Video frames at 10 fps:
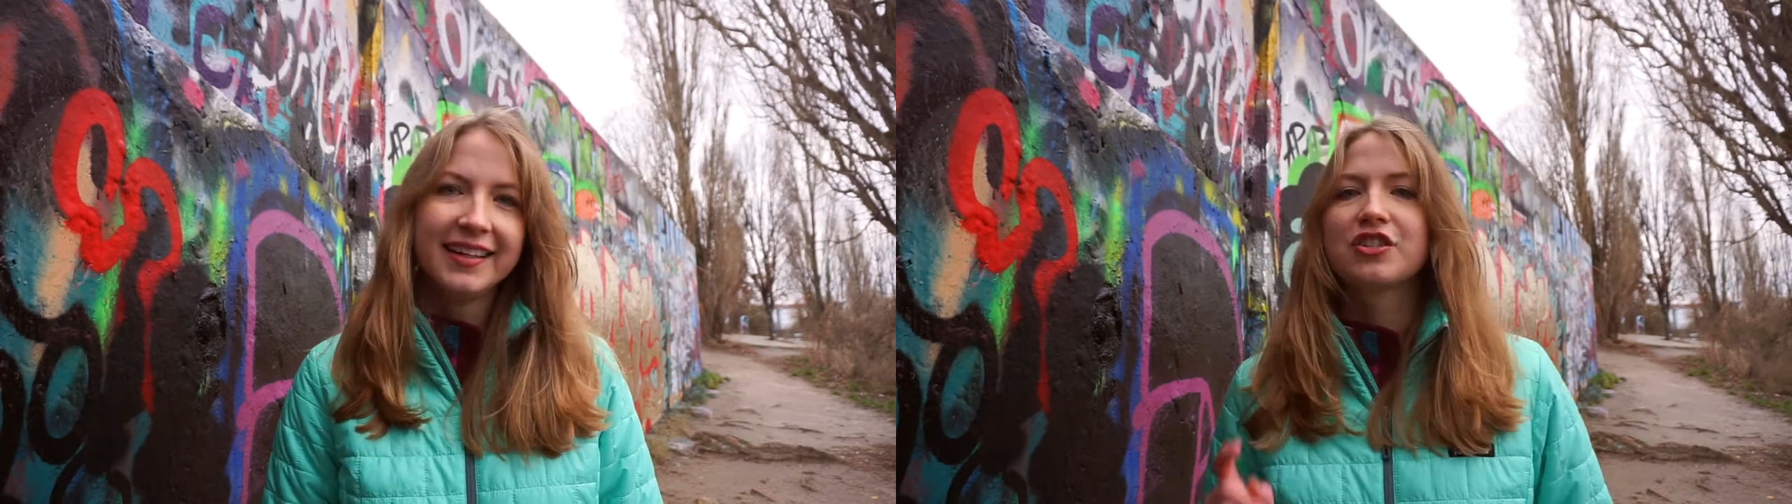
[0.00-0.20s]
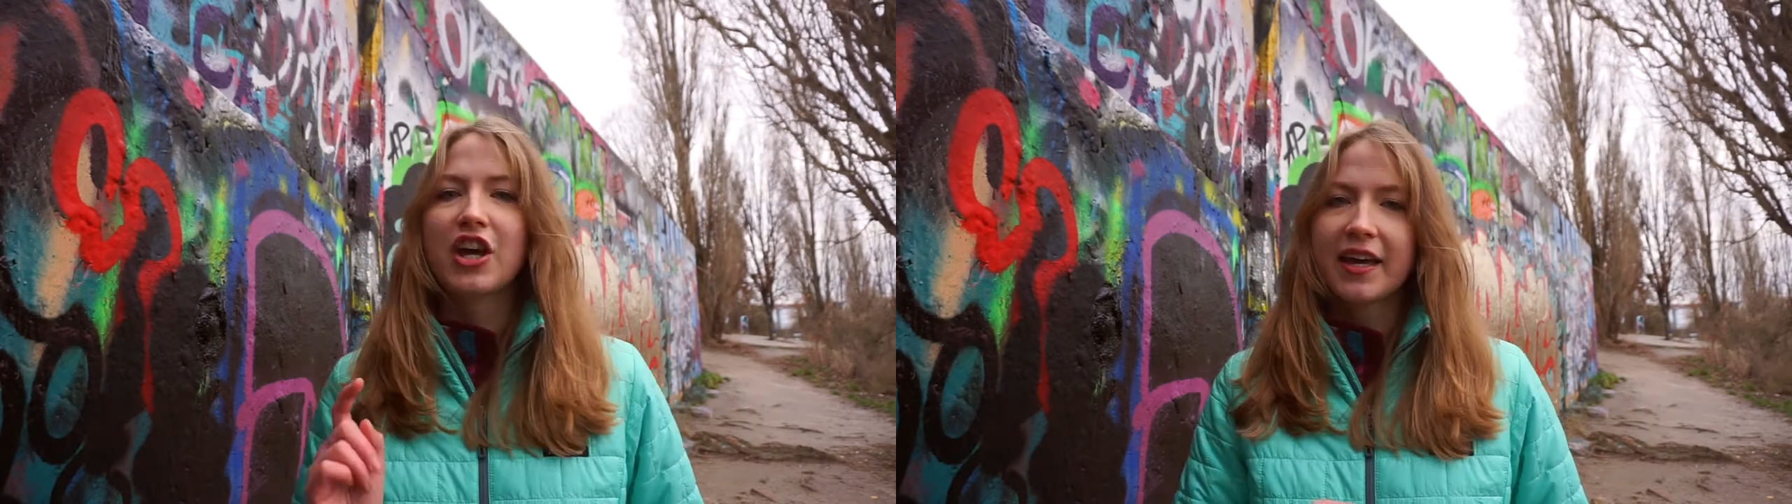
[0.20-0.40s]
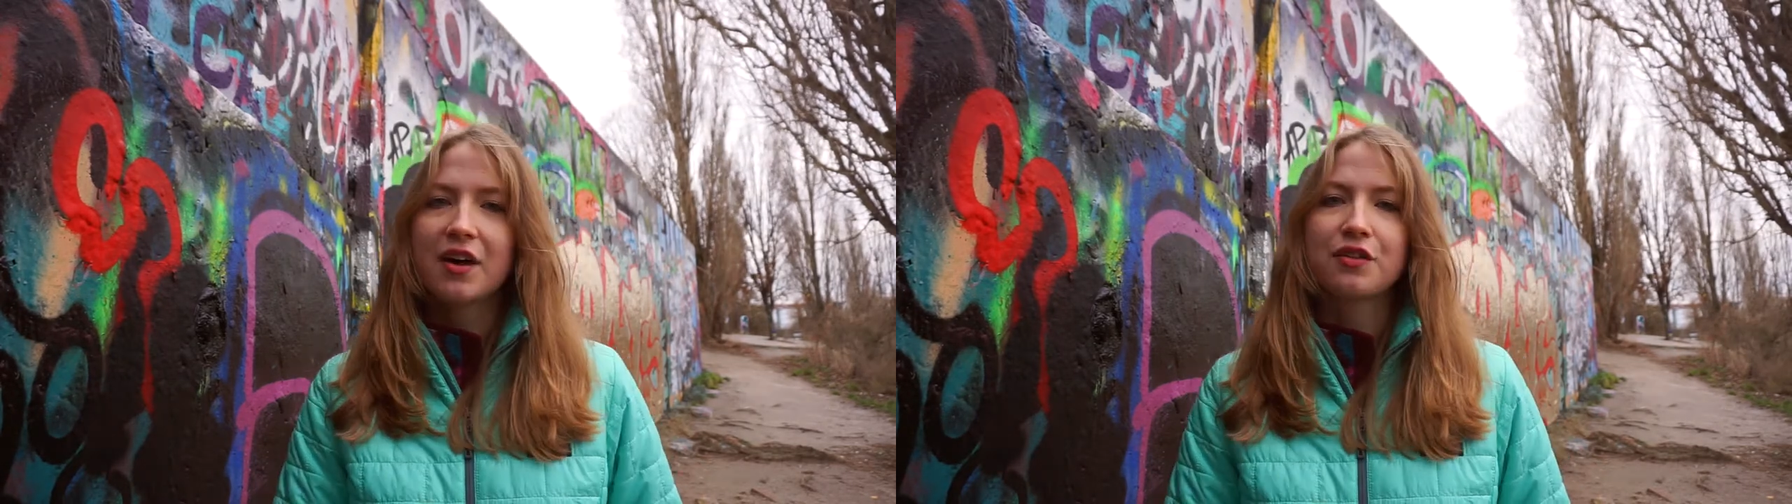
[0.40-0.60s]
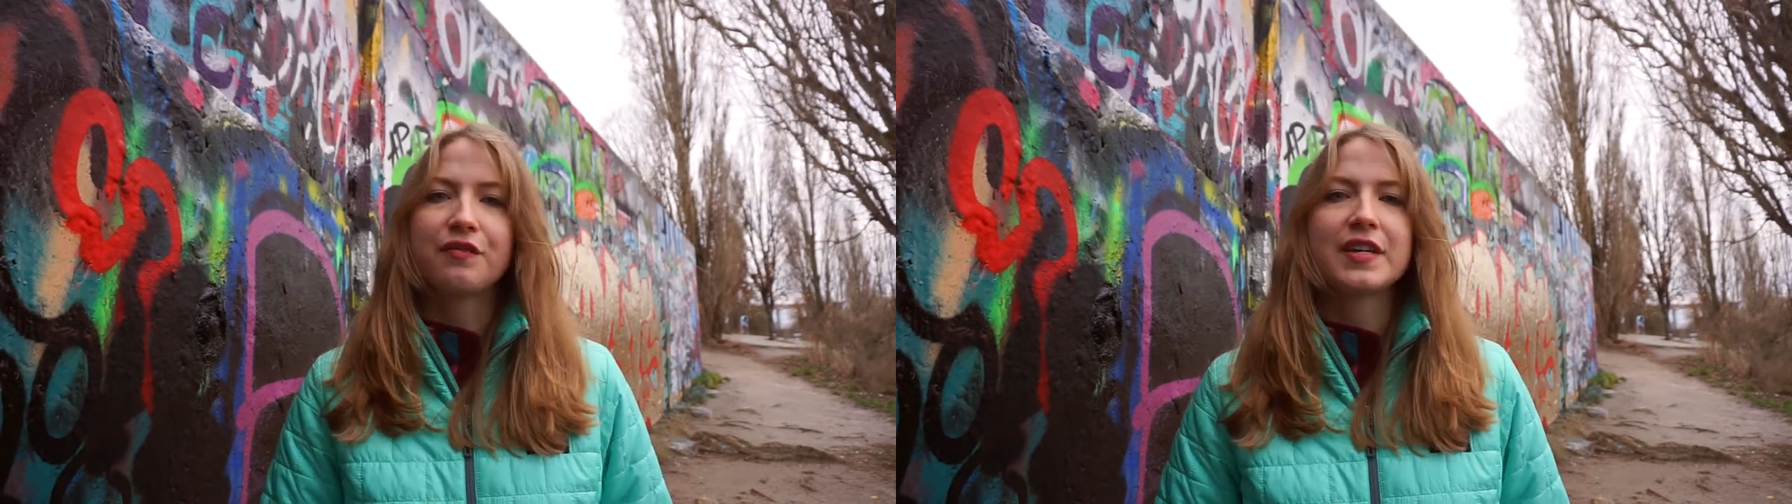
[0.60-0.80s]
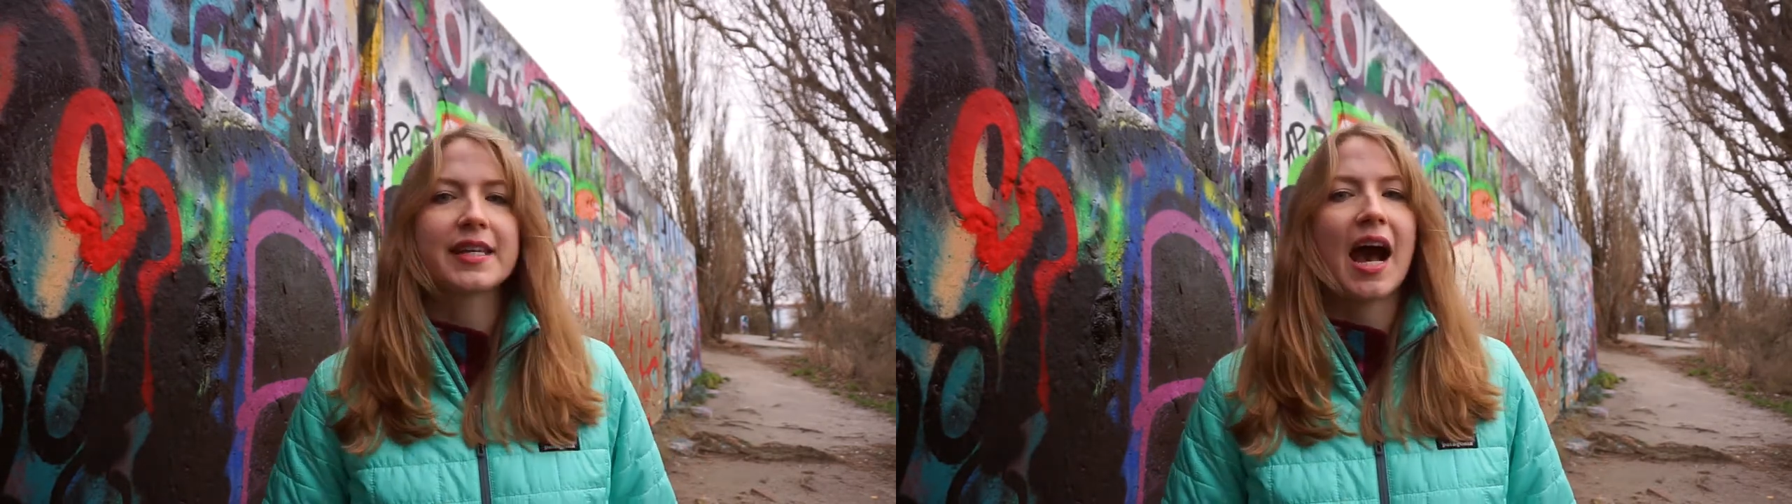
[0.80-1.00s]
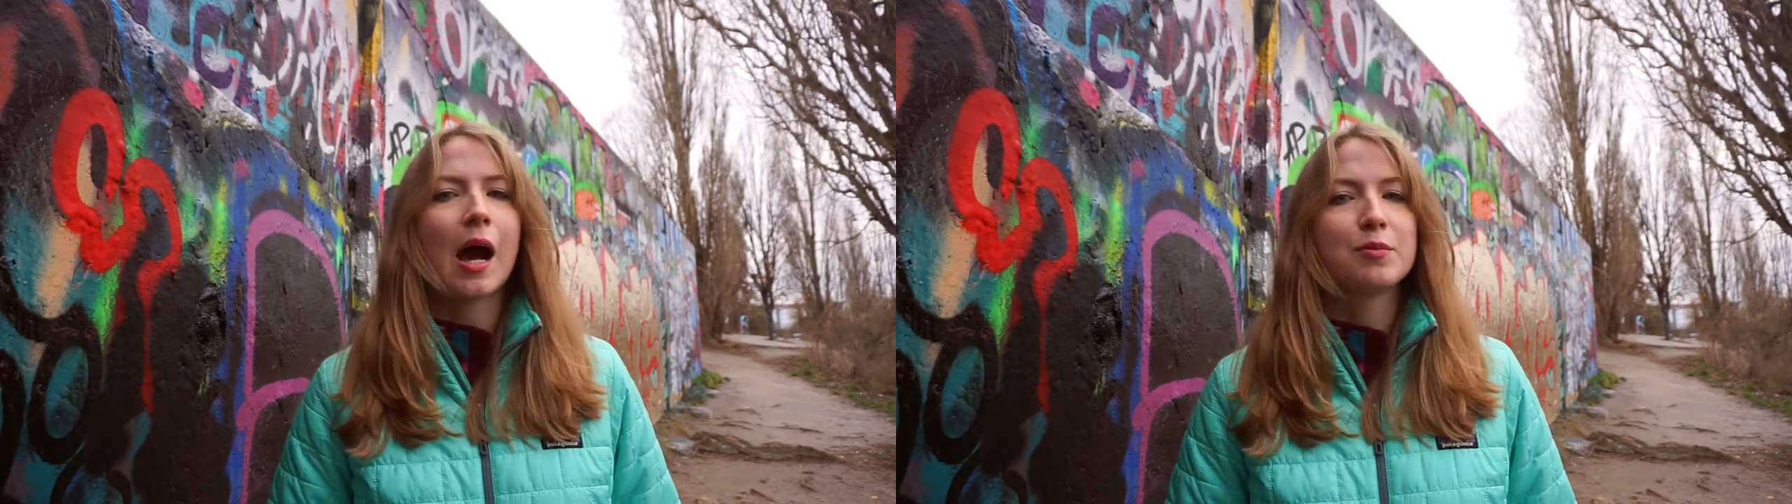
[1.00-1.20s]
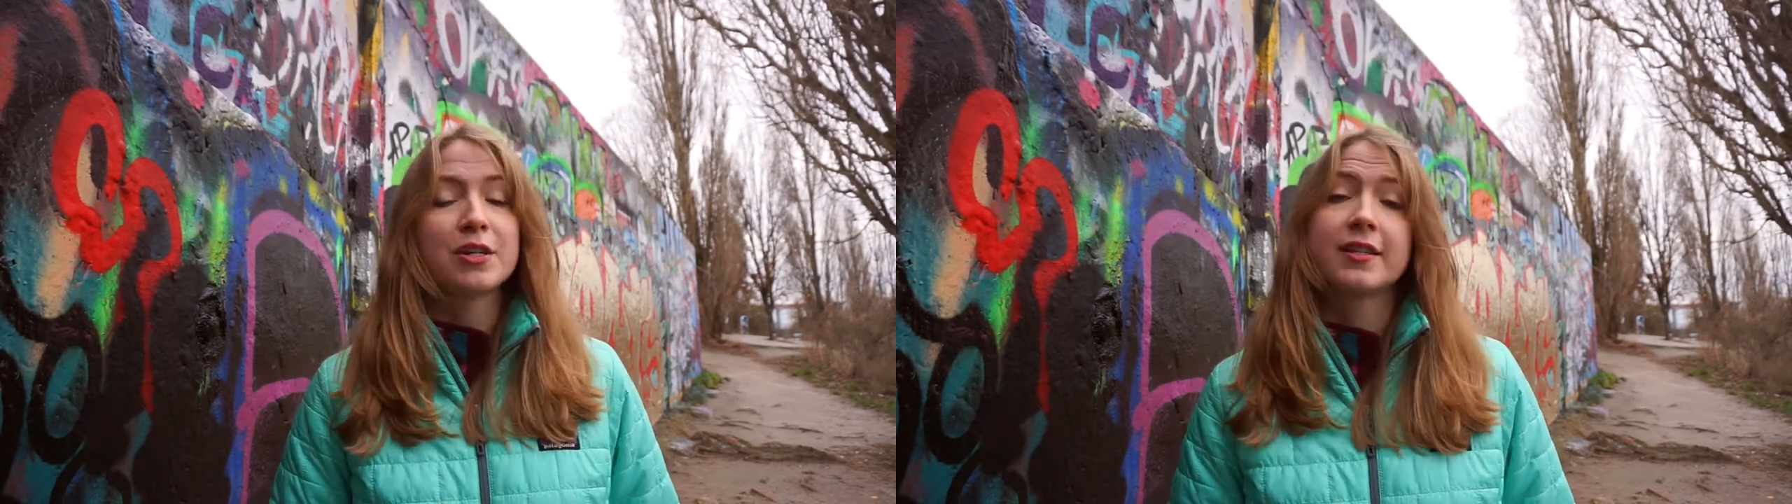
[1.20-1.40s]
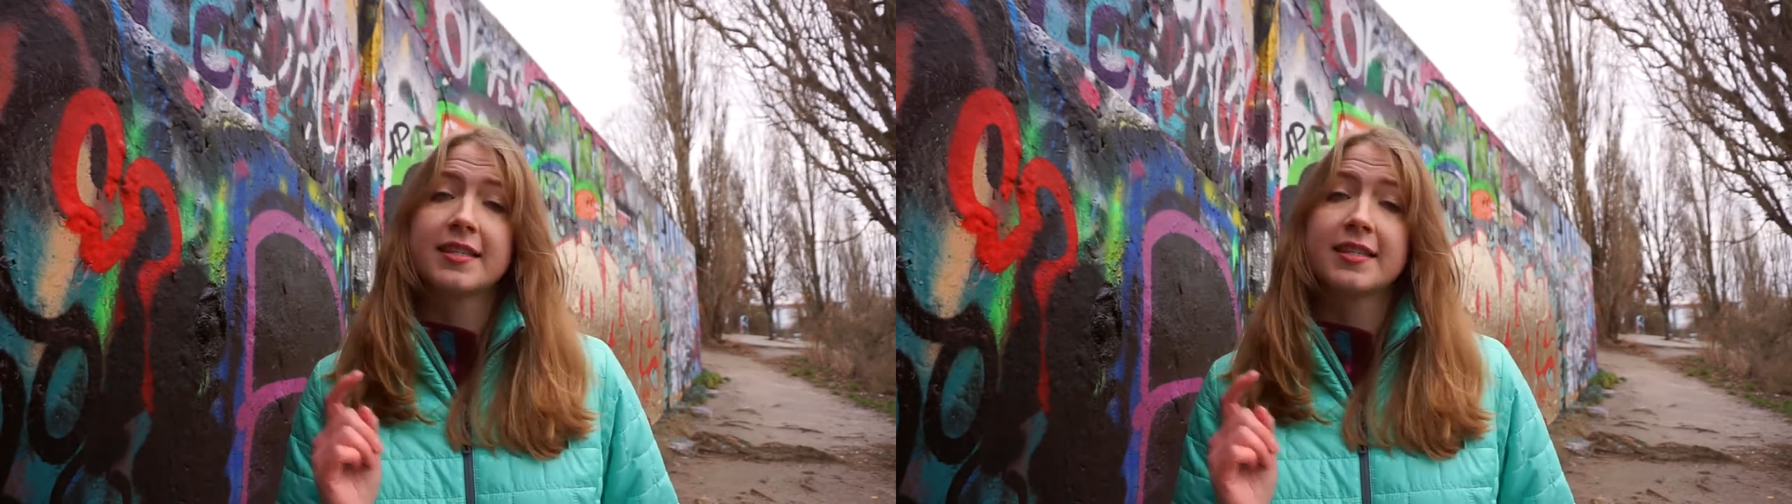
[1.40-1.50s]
Check out the visa options.